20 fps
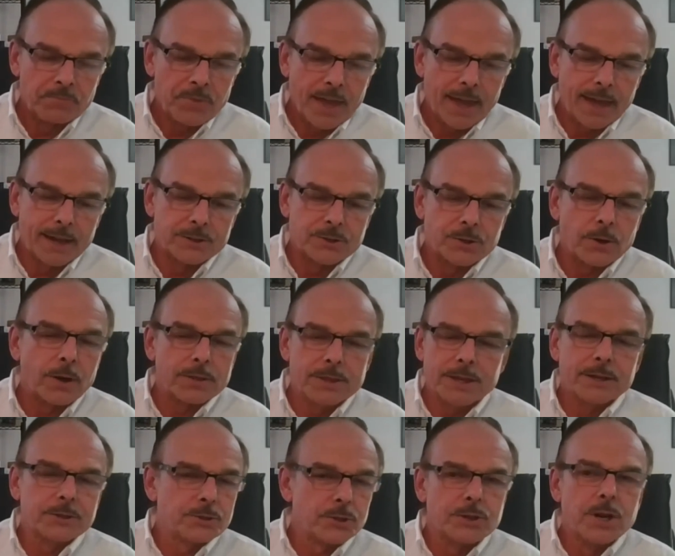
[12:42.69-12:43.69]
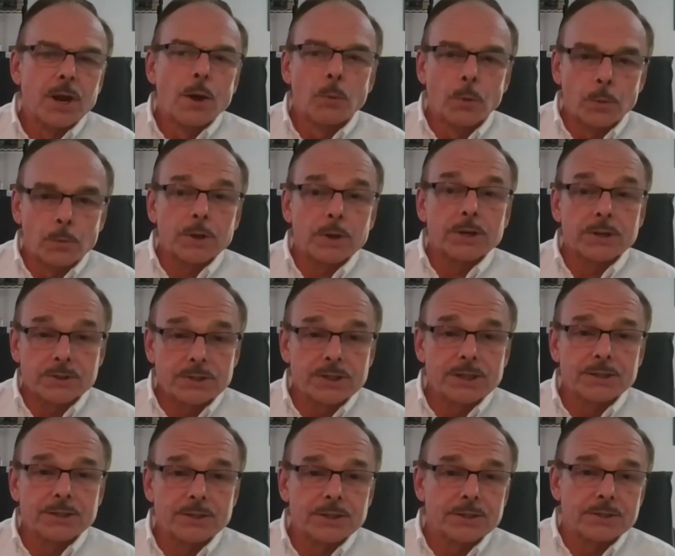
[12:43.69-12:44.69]
And so I think it's just what we're going to see
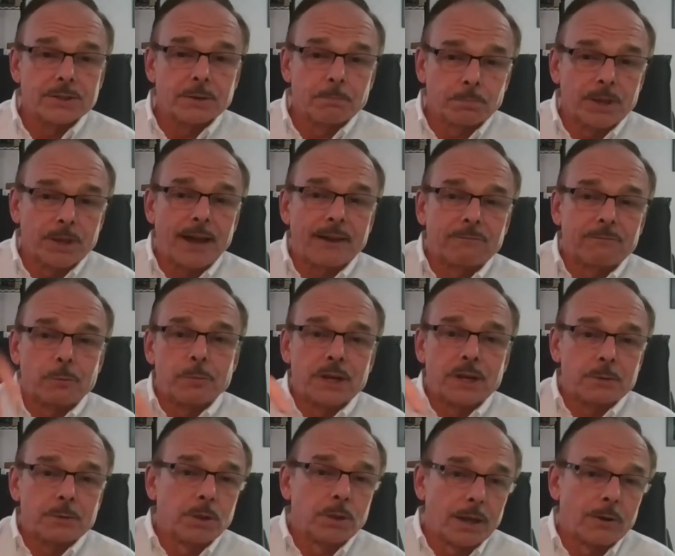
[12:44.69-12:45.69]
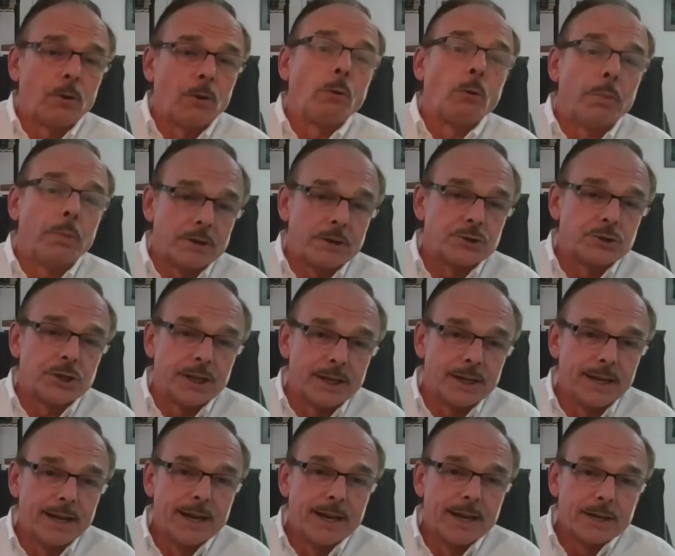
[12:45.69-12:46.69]
is it's a platform you can plug a whole bunch
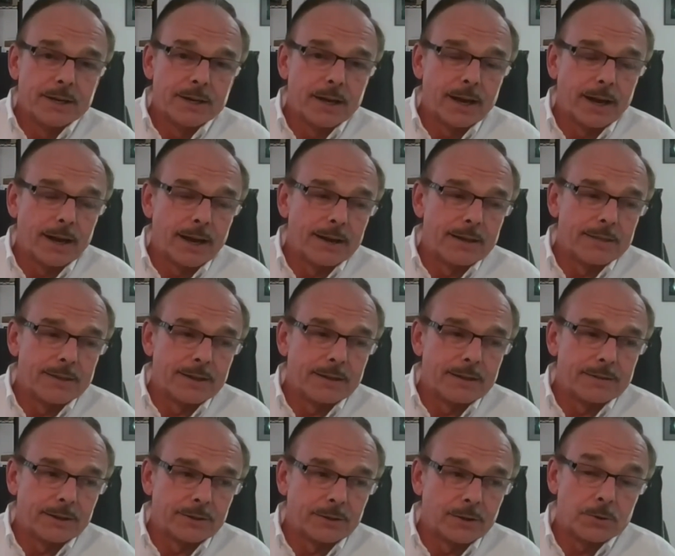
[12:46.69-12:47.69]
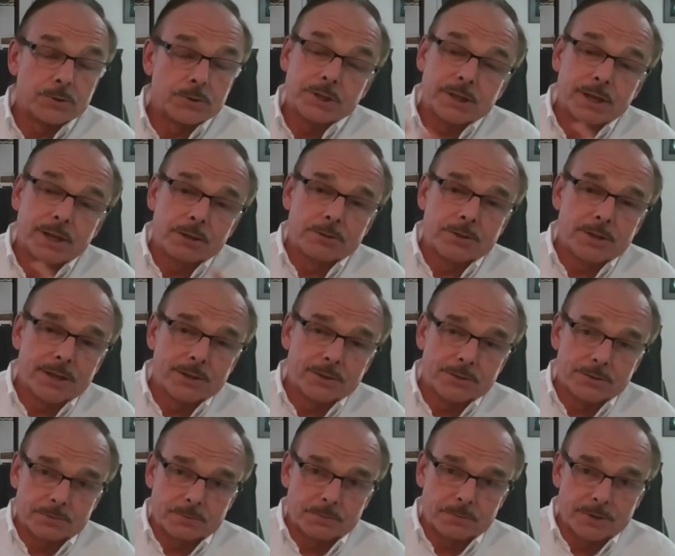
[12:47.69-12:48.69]
in uh, that that goes. And the other thing
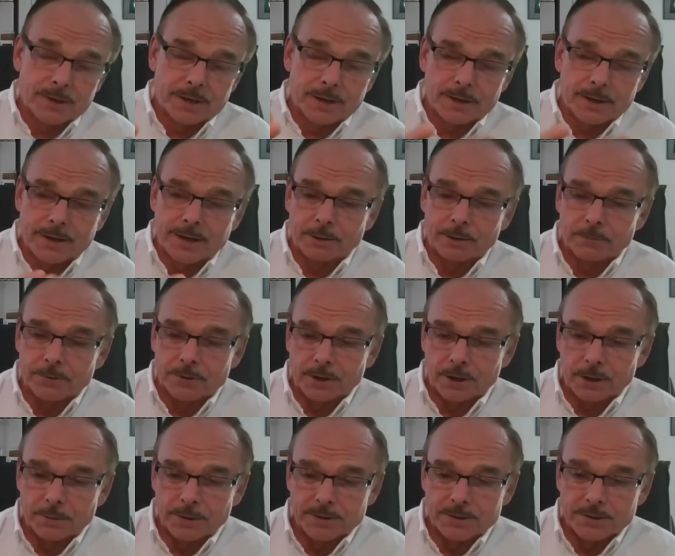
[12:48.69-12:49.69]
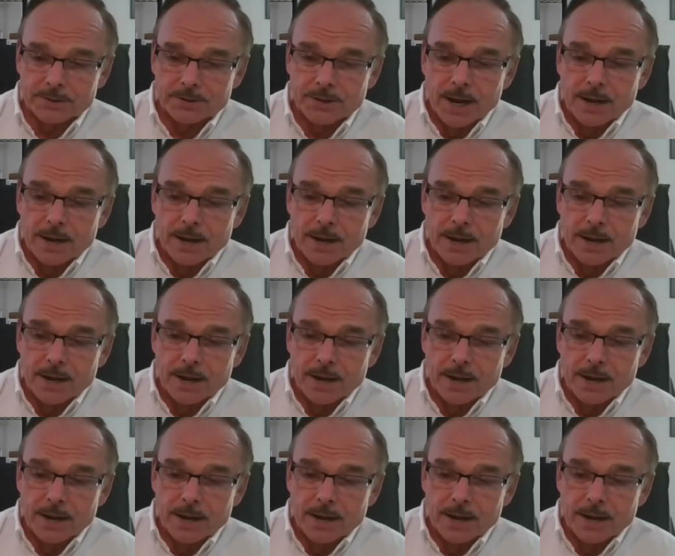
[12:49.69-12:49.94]
is, again, we talked about this.